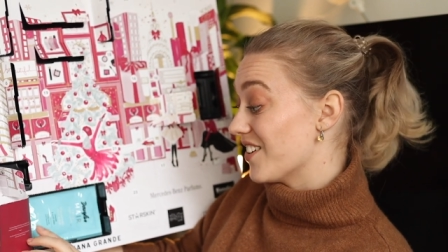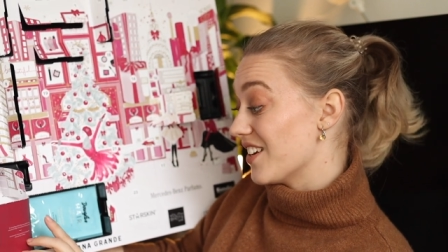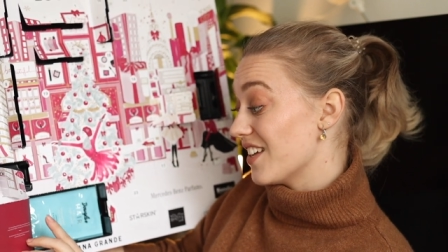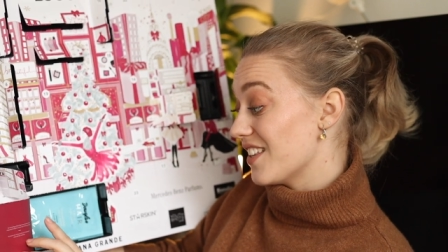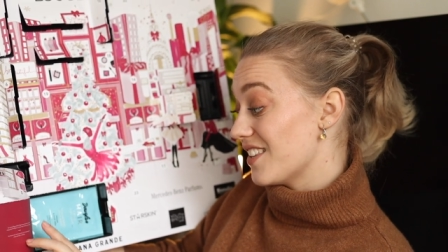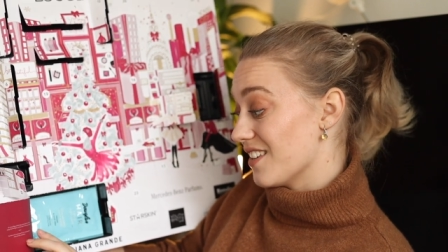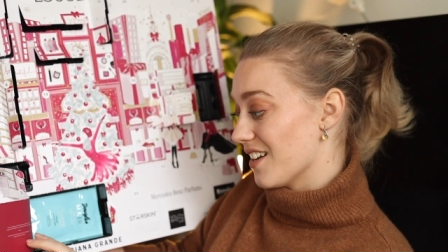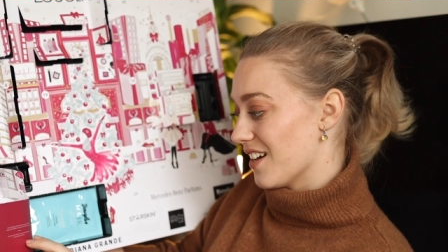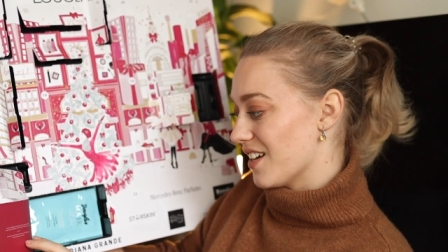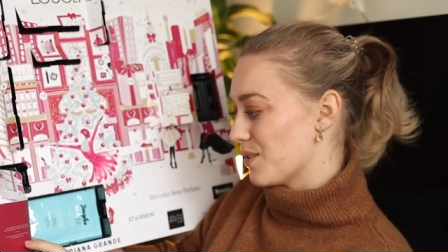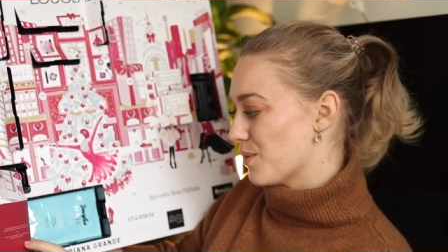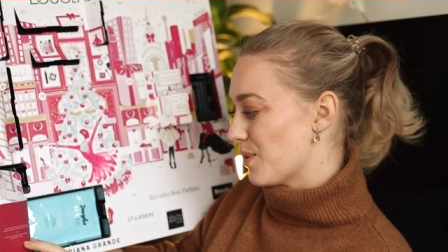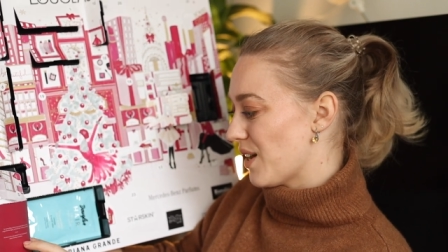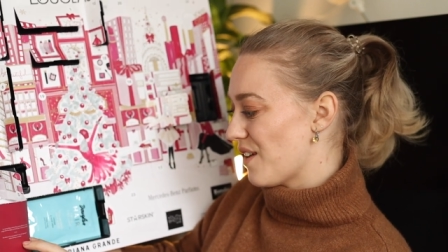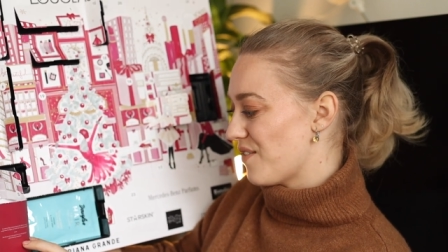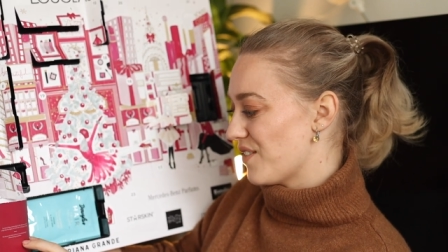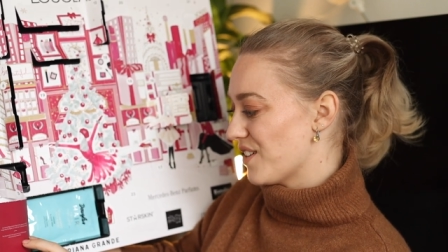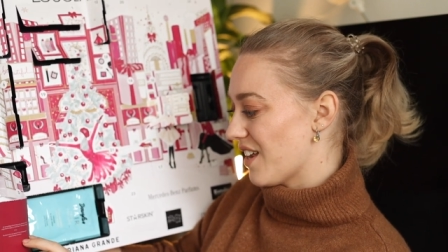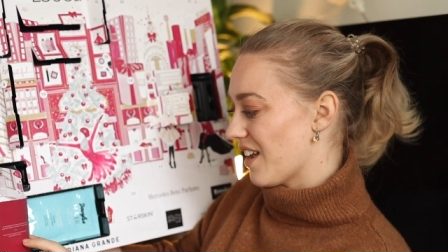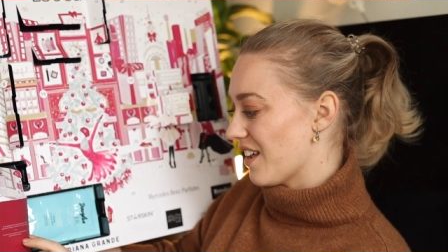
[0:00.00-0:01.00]
Oh, that's nice. We
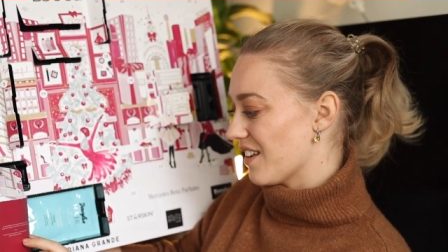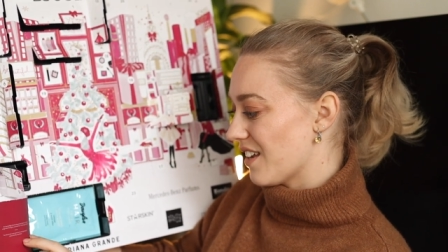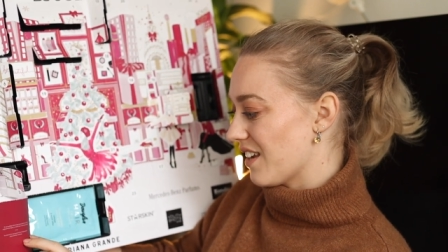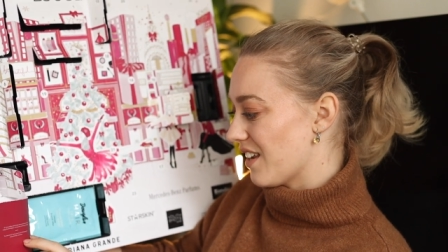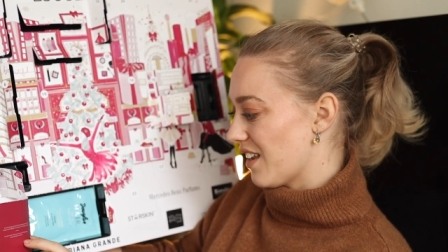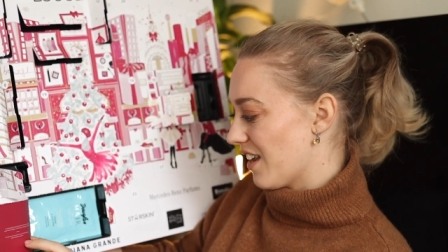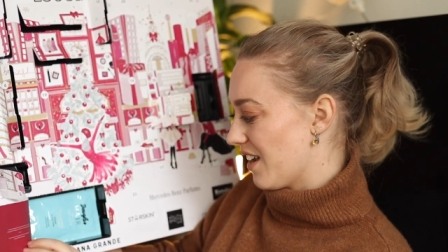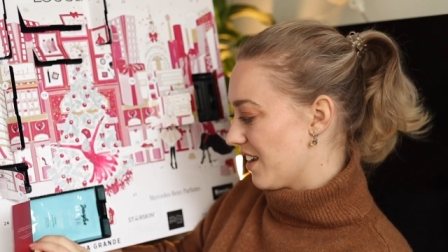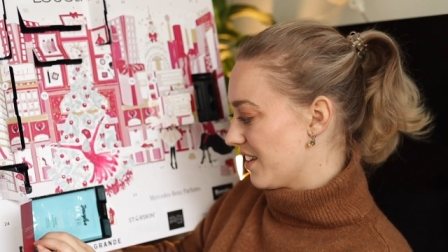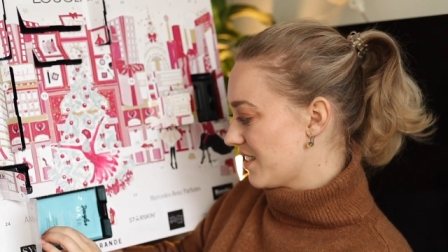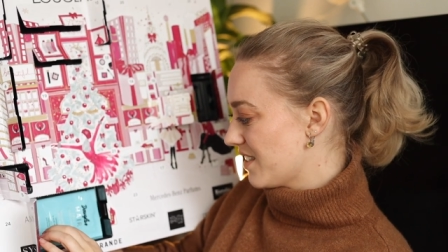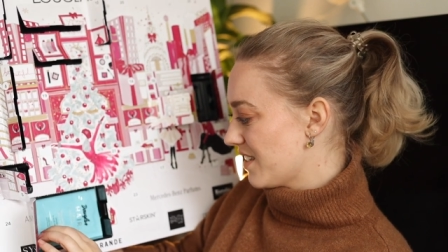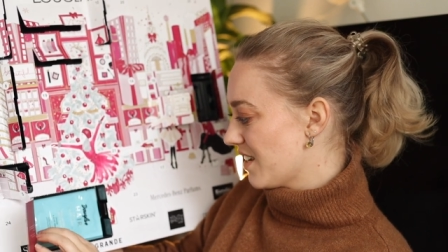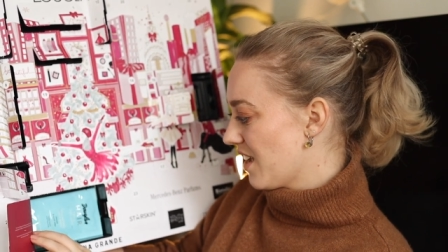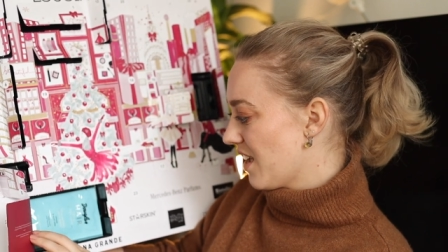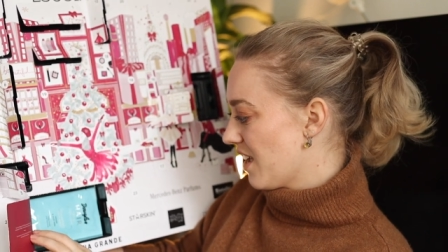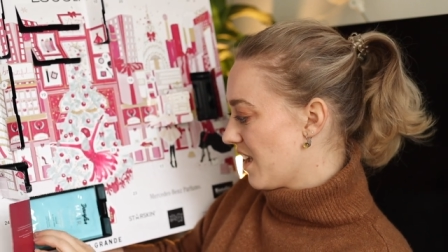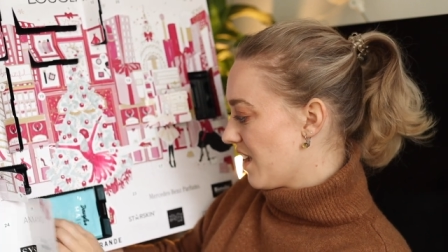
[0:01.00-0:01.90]
haven't had that yet.